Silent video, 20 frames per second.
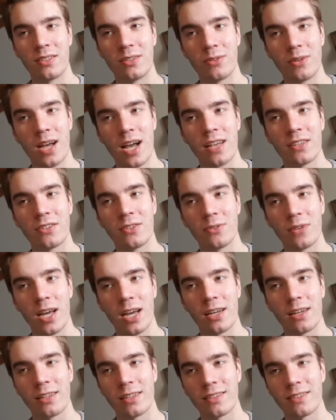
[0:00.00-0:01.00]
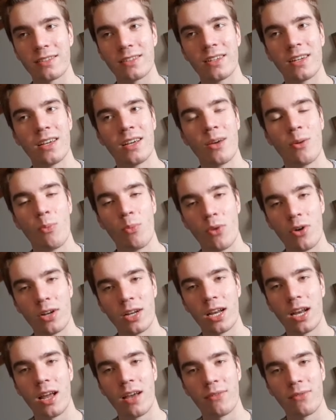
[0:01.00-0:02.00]
you guys united us more
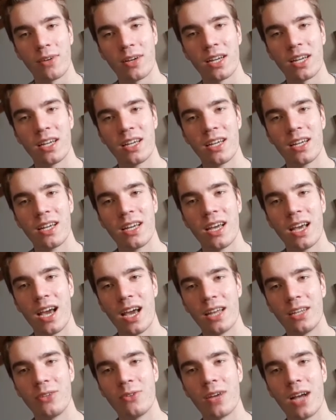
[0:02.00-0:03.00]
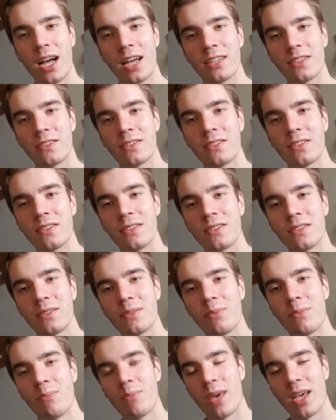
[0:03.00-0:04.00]
than ever, and you guys
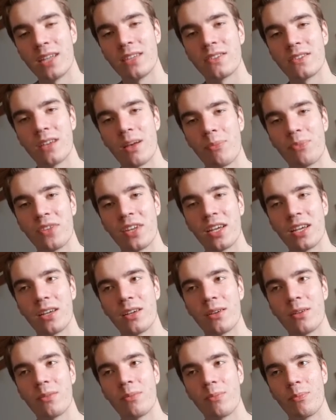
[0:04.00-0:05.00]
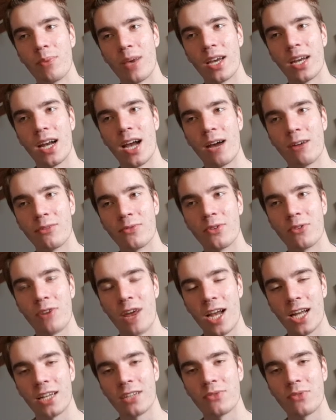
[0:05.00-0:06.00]
made something better out of the
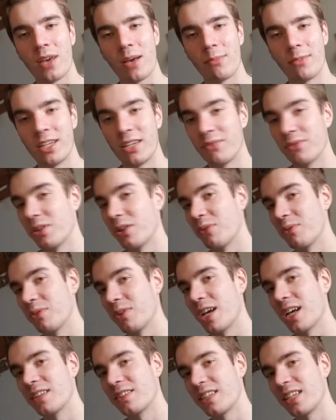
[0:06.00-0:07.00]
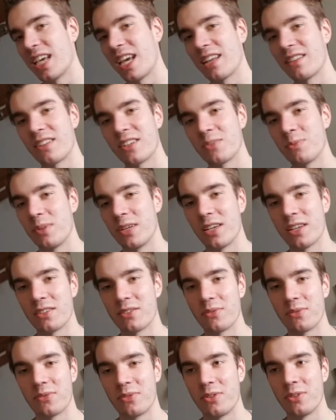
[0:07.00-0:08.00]
Reckless family, even though you guys kicked us
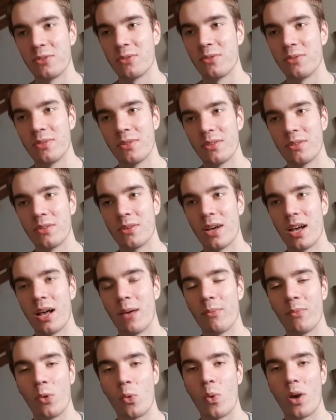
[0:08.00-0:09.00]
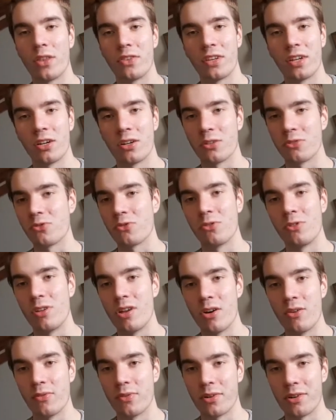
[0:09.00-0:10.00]
because of you wanting control
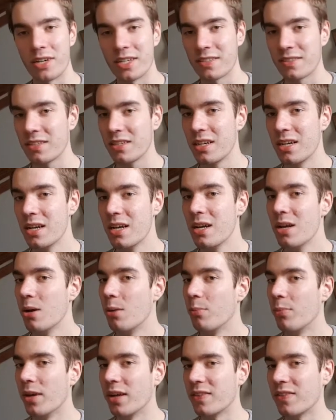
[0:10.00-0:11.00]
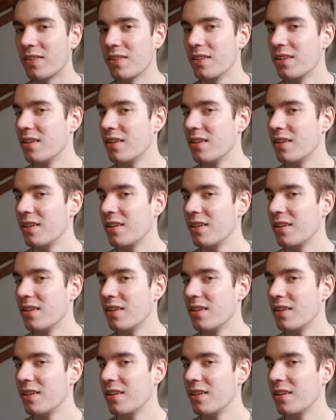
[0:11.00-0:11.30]
over us. But